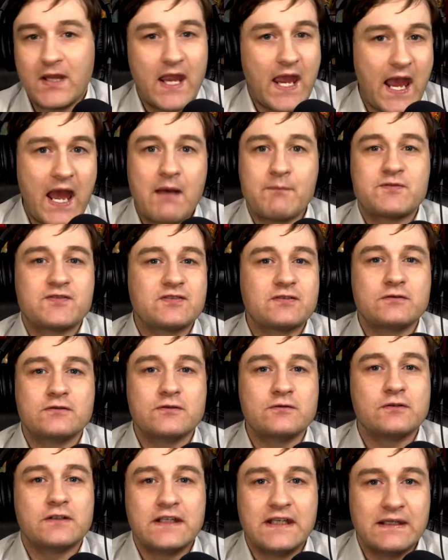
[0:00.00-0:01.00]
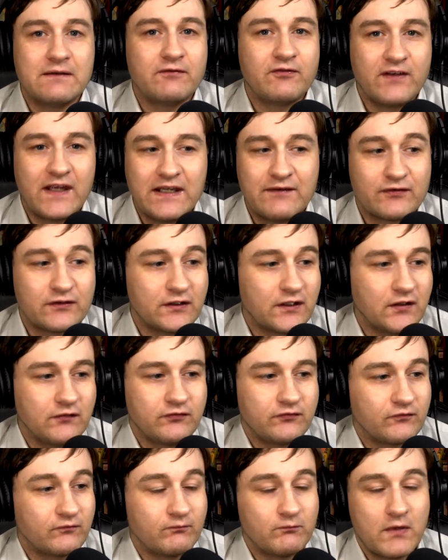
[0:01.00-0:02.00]
absolutely in favor
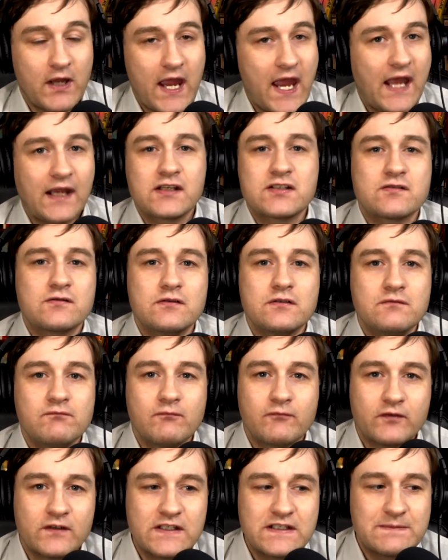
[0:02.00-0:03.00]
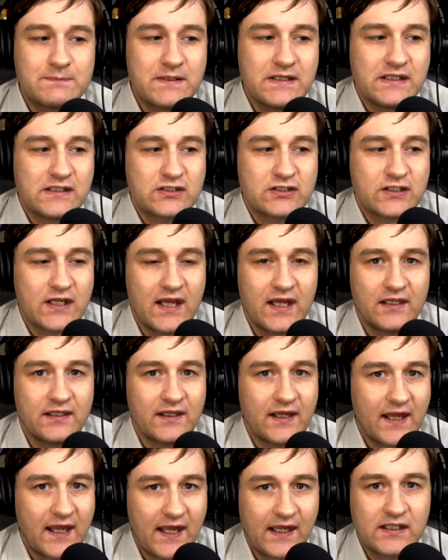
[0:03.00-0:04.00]
of actual free speech
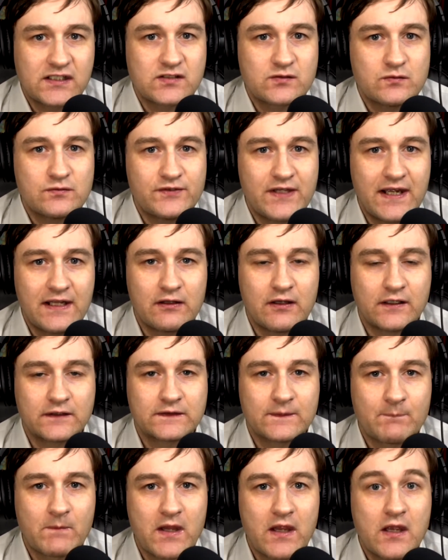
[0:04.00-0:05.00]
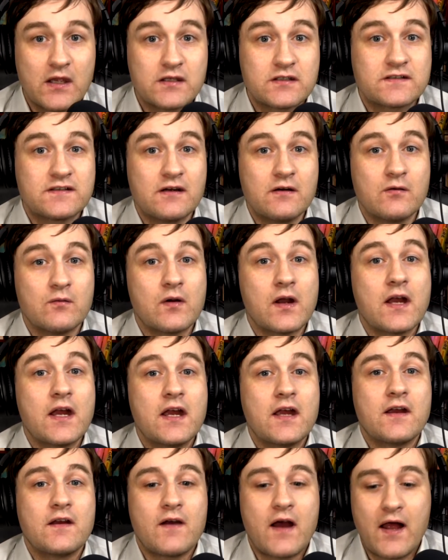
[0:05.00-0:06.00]
and actual dialogues. So,
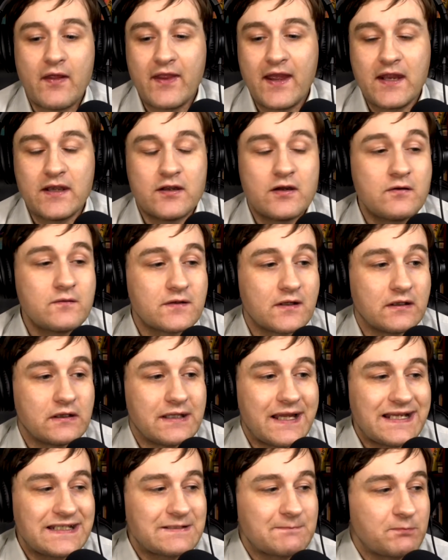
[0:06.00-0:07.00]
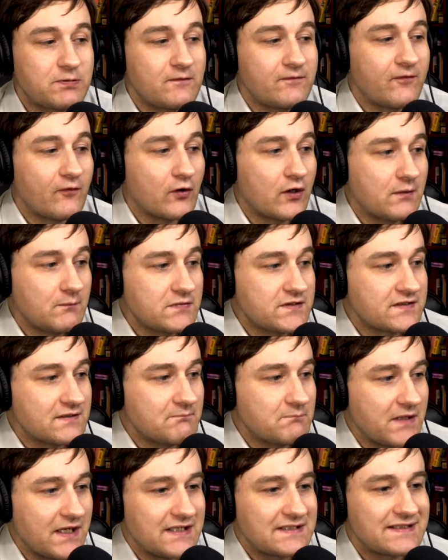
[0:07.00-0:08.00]
on that note, let's perform some
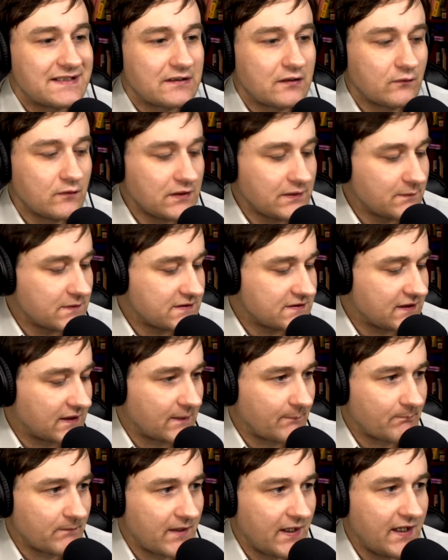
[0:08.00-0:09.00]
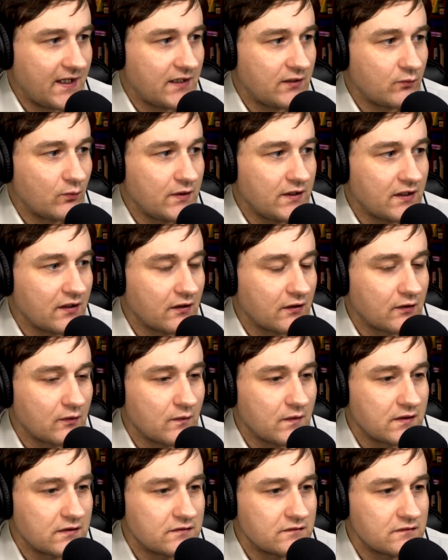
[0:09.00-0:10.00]
basic arithmetic. And we are
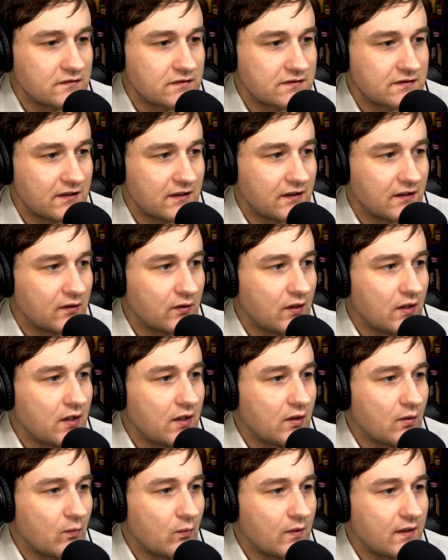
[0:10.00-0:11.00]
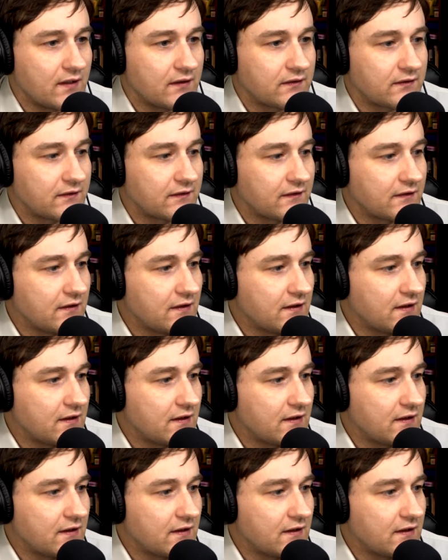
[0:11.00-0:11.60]
going to start with,